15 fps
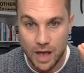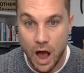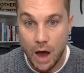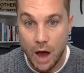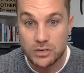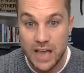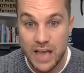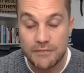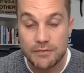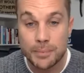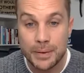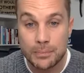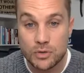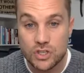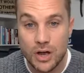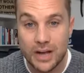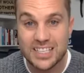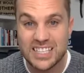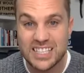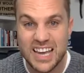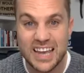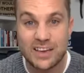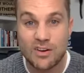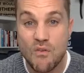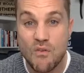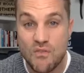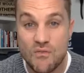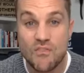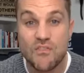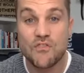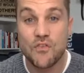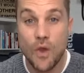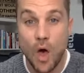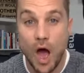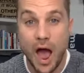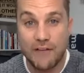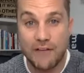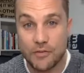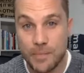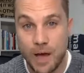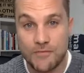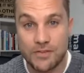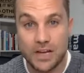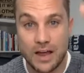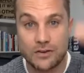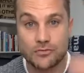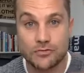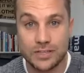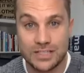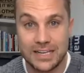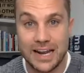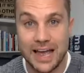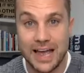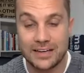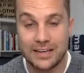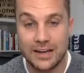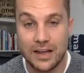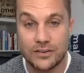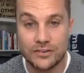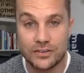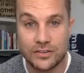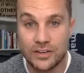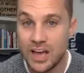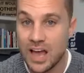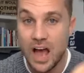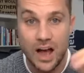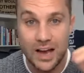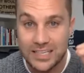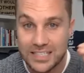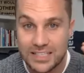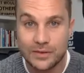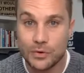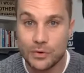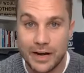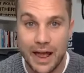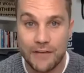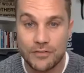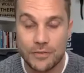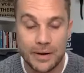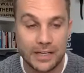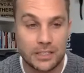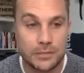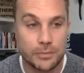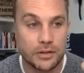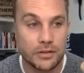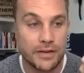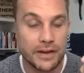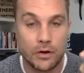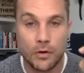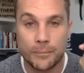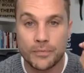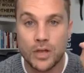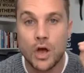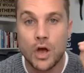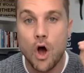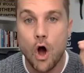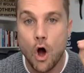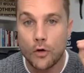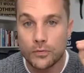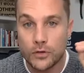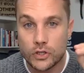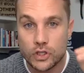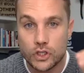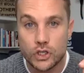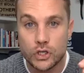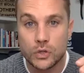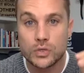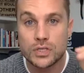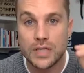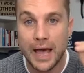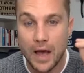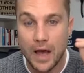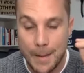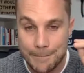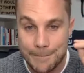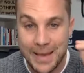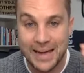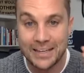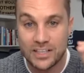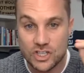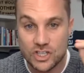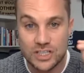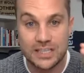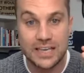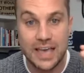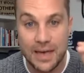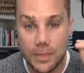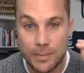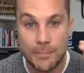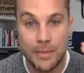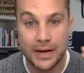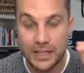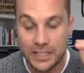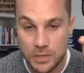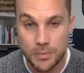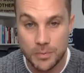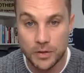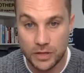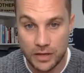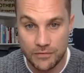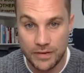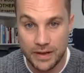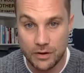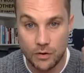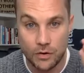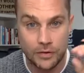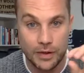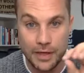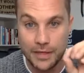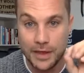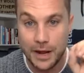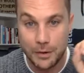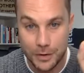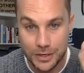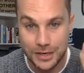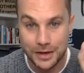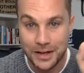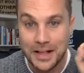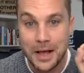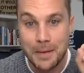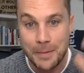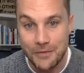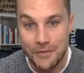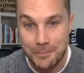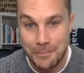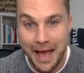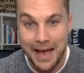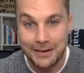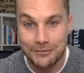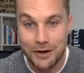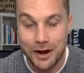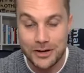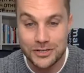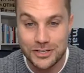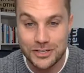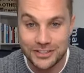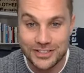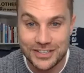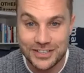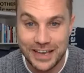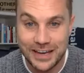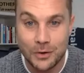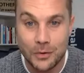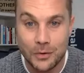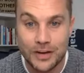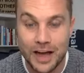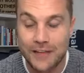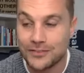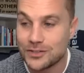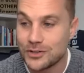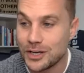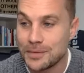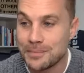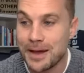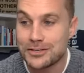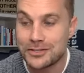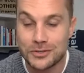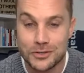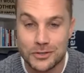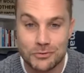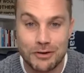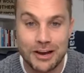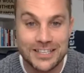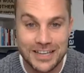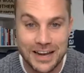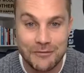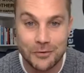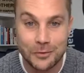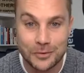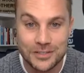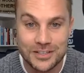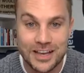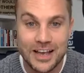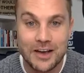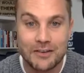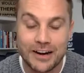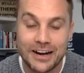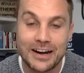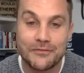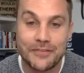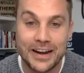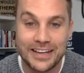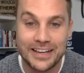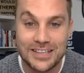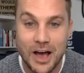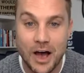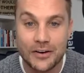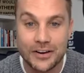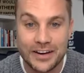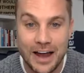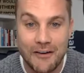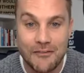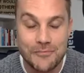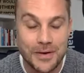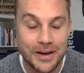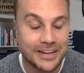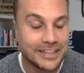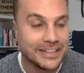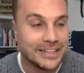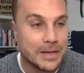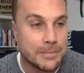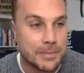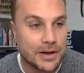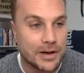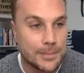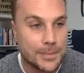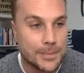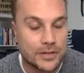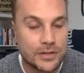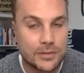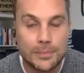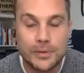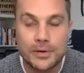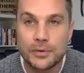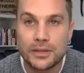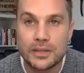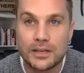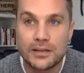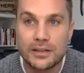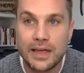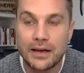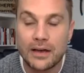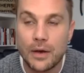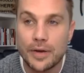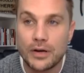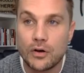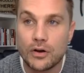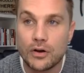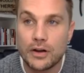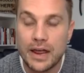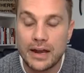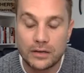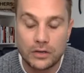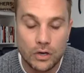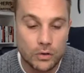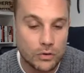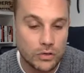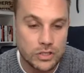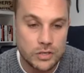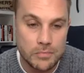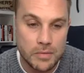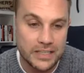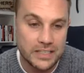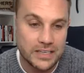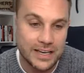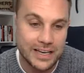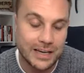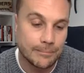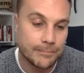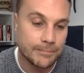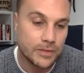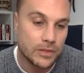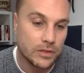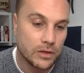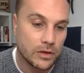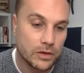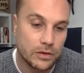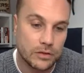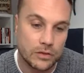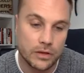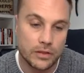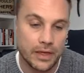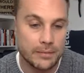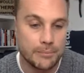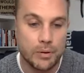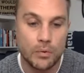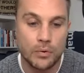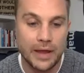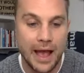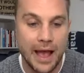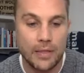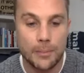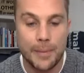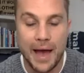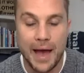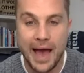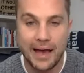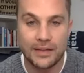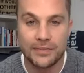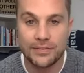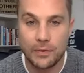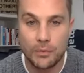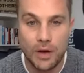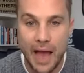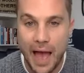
I was having people starting to take off and fly from other countries to land in London. I still didn't have the money to put the event on. On the Tuesday, I managed to get the money to put the event on. And it was a bit of a mad rush to get it all done. So you can imagine the stress levels. Running an event is hard enough, but with that going on, and kudos to my team that they pulled it out of the bag, and they were